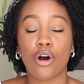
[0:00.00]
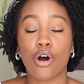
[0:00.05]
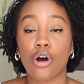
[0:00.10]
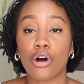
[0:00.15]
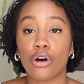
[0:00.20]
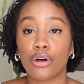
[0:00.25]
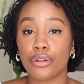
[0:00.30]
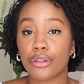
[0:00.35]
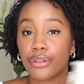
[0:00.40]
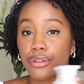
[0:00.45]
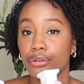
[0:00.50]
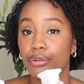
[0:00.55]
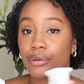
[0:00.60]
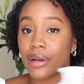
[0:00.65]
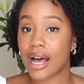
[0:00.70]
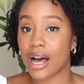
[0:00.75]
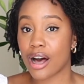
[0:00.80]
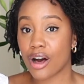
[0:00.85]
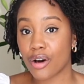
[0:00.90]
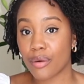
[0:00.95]
all
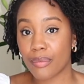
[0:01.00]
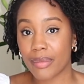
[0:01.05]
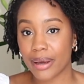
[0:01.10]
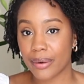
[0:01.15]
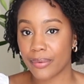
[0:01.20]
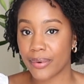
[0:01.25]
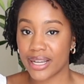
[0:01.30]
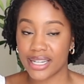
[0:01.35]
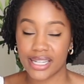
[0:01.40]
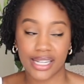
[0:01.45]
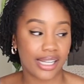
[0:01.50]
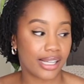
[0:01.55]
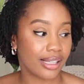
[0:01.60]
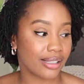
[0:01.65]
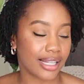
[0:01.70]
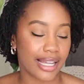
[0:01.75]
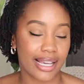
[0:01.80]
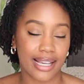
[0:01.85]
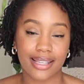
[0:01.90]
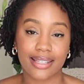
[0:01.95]
throughout my wedding,
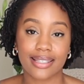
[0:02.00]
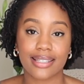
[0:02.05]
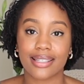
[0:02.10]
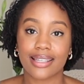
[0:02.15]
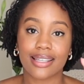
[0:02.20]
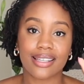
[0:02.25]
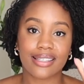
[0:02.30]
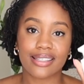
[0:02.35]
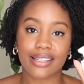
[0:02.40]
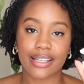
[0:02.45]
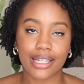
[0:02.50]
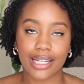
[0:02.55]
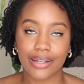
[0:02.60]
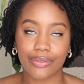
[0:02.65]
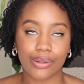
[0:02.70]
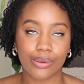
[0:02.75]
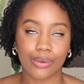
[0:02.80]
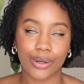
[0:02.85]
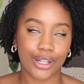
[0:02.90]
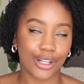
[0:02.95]
like, season,
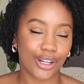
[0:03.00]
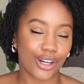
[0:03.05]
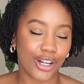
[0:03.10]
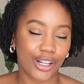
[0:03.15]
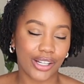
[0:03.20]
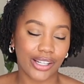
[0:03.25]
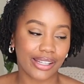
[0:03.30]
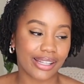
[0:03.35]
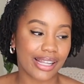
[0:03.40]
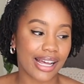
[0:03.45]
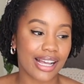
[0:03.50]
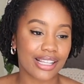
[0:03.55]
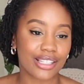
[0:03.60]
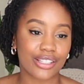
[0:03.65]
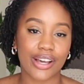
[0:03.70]
if you want to call it that.